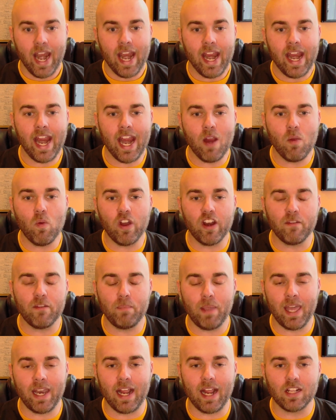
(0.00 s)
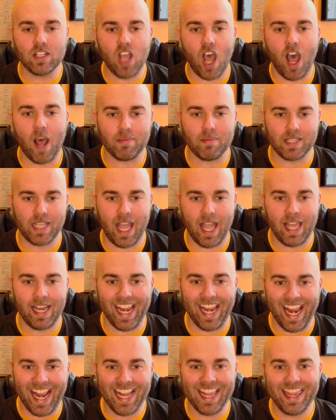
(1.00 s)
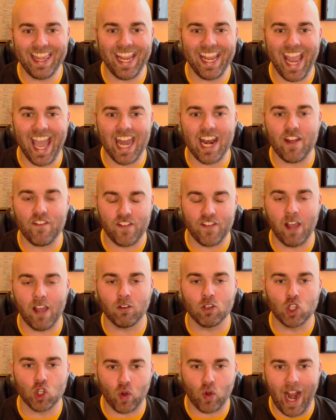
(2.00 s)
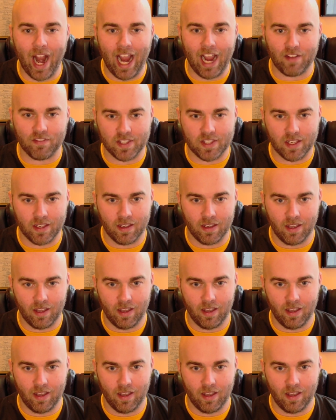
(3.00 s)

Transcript: he would have been a top 10 in the NFL draft.